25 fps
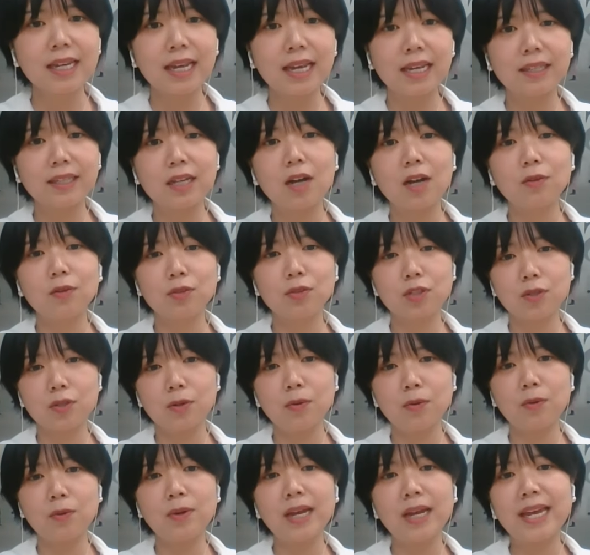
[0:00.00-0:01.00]
and
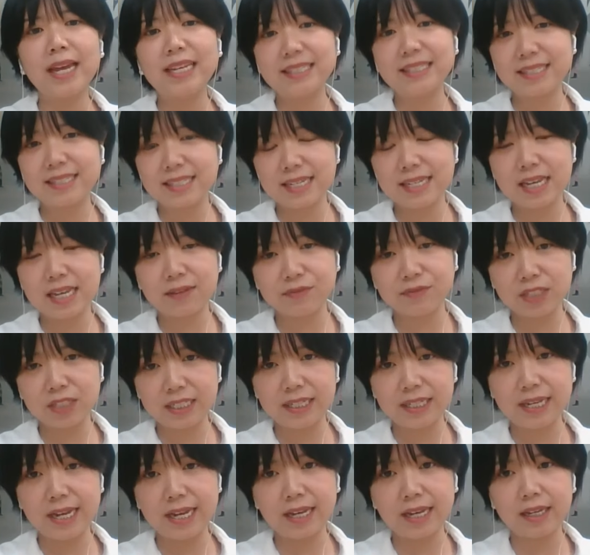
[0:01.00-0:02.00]
also
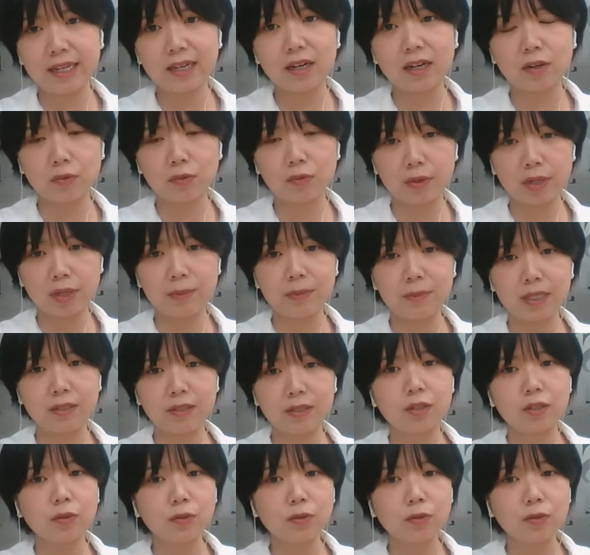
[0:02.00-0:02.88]
ACFTA agreement.